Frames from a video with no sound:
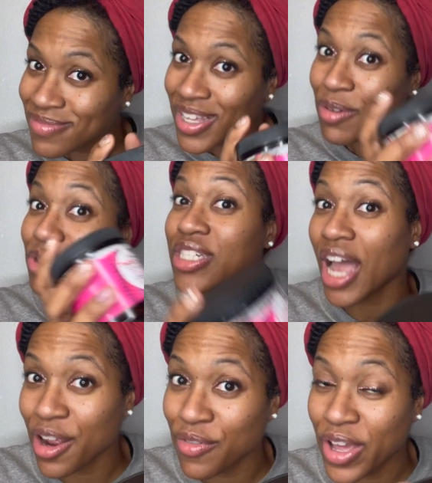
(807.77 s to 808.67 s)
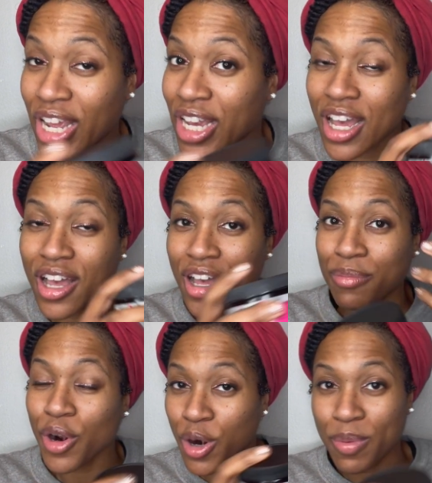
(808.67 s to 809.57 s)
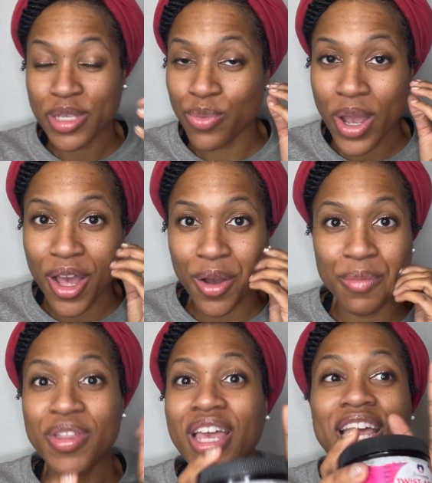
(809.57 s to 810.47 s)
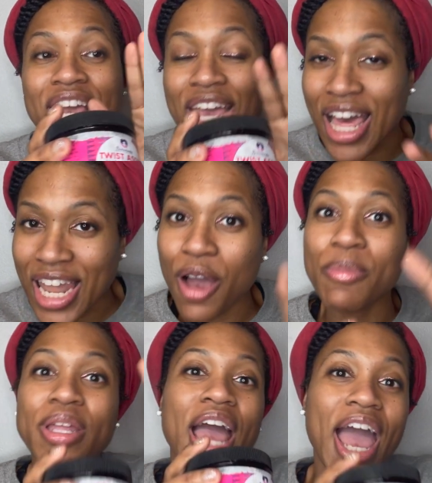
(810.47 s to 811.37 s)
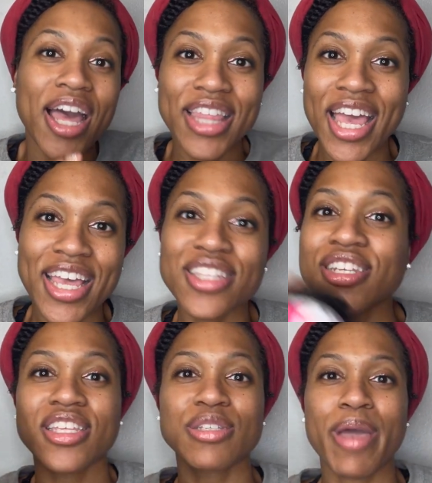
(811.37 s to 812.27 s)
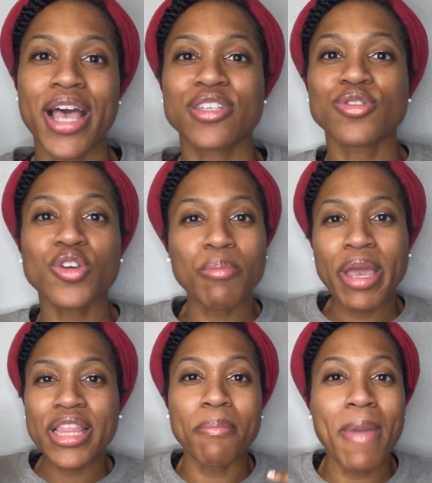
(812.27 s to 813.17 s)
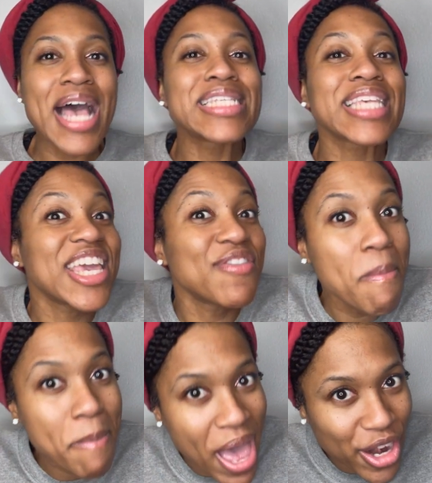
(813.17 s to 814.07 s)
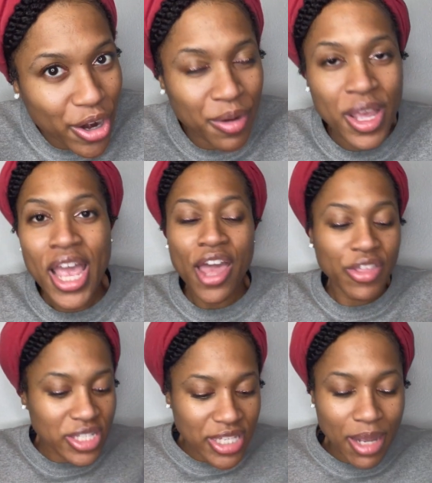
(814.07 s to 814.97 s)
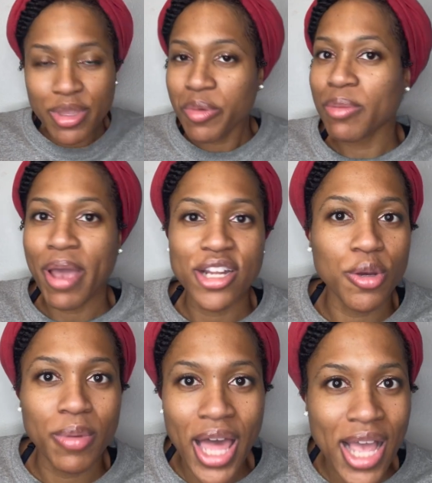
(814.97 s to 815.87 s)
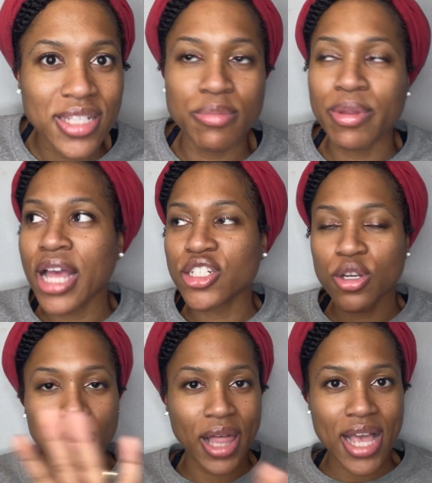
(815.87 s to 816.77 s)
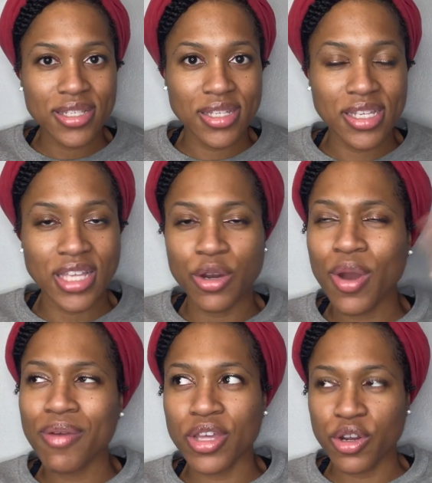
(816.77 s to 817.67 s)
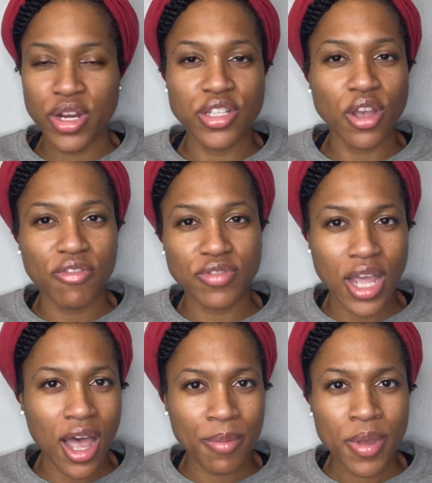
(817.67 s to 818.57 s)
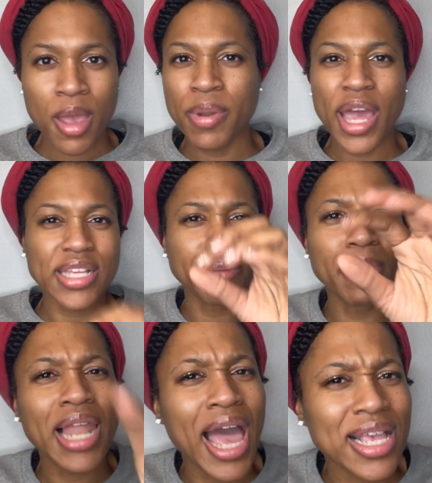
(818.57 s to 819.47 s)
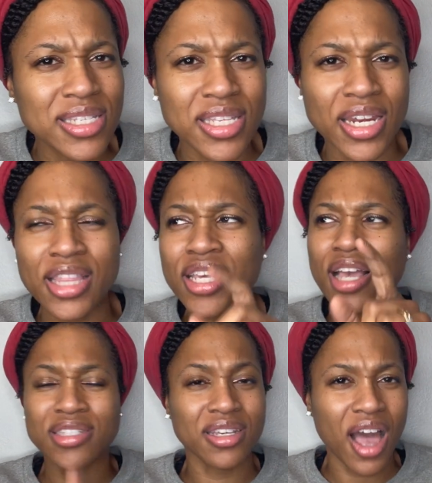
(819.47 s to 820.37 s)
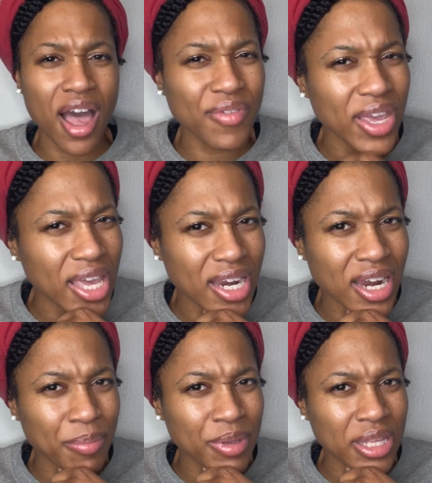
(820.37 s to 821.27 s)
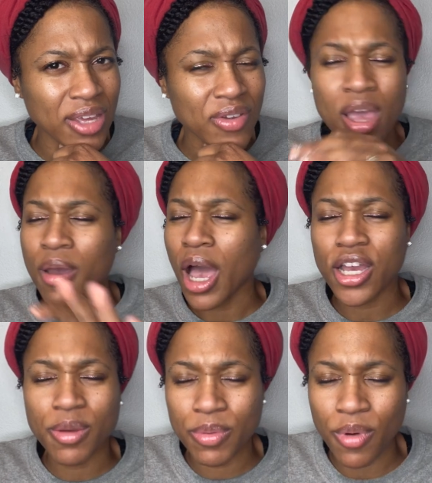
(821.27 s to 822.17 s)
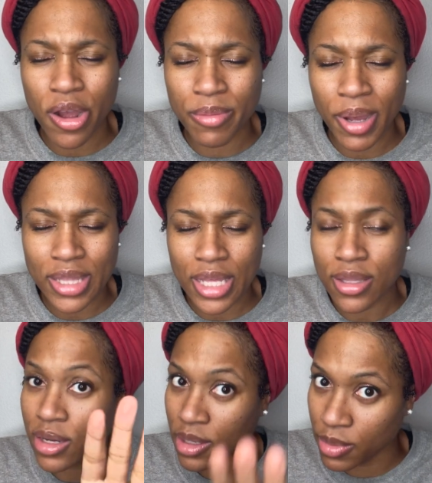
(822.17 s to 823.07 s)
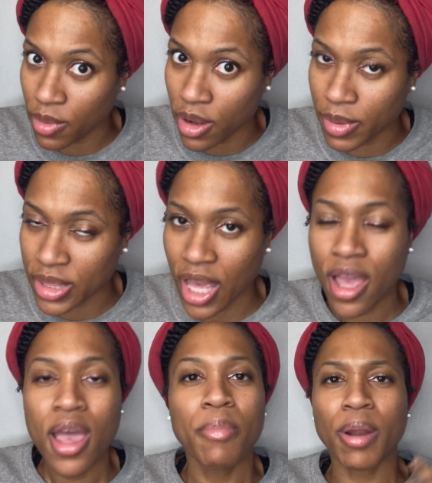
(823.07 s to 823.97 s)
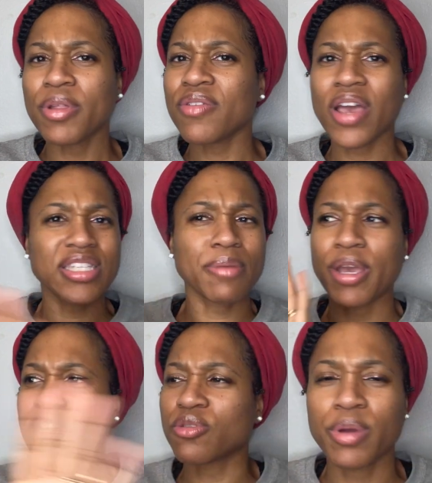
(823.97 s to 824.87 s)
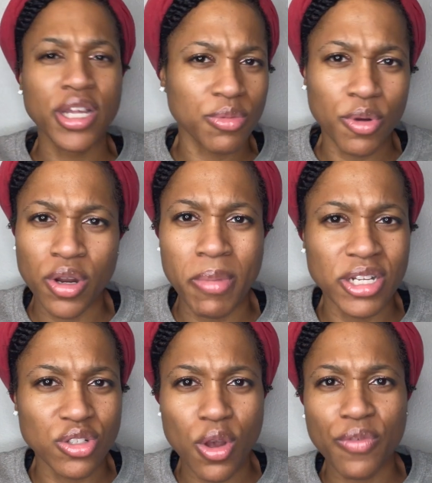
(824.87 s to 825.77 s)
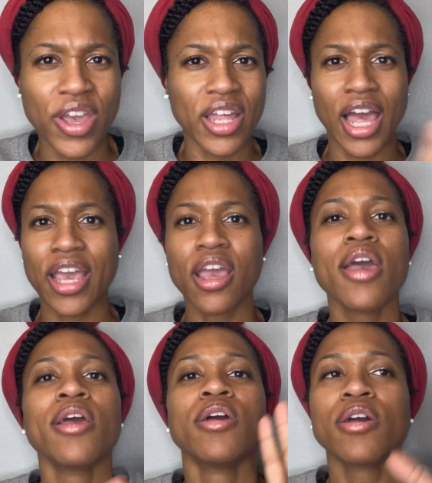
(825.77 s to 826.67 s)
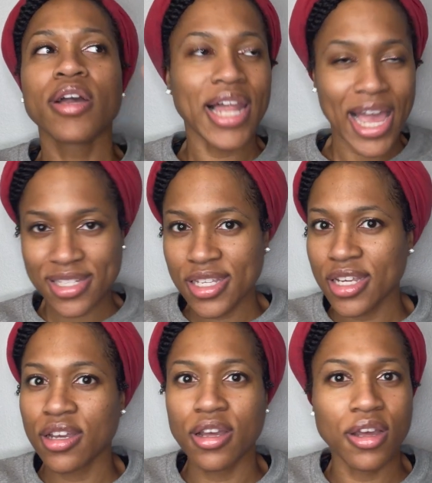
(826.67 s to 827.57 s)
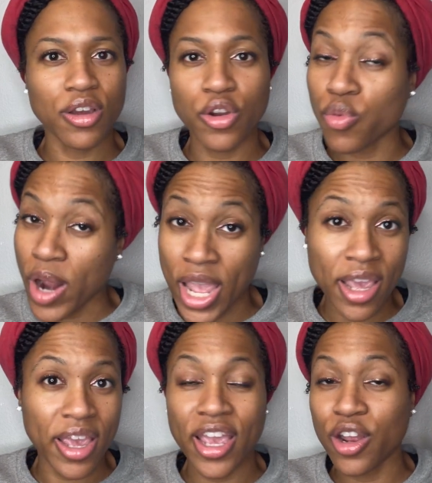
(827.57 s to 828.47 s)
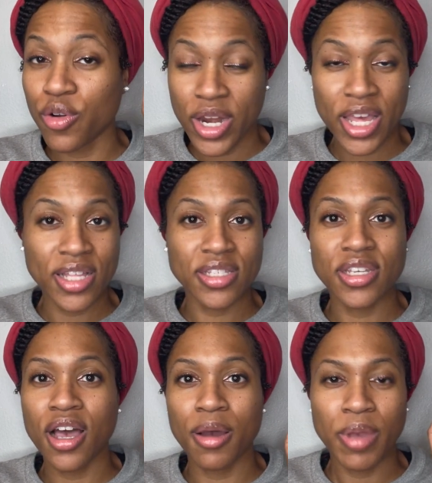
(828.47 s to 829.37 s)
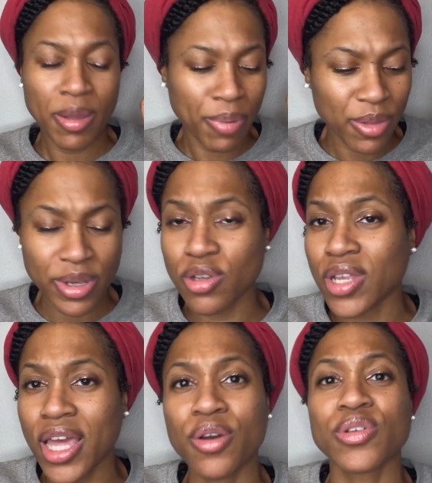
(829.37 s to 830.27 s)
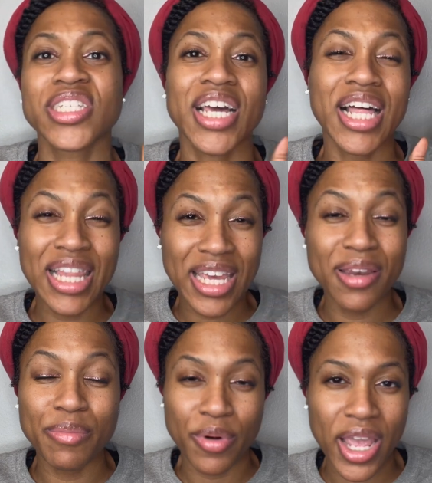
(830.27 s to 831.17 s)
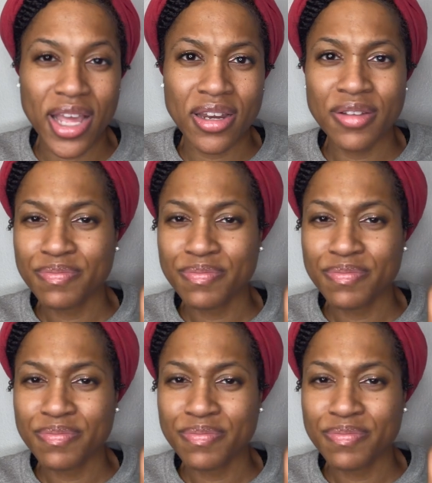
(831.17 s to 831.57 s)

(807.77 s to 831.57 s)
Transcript: which is an Ayurvedic um, herb as well. Allow me to add that into this mask, so it's going to make the mask even better. And then same thing with the magical molasses. Magical molasses, I don't have the ingredients off the top, but it has like molasses in it. I think it has agave in it, I believe. I could be wrong about that, though. I could be wrong about that. But I believe it has like bihindramonium metasulfate, like classic great ingredients. Um, and by the way, Soultanicals is a clean brand,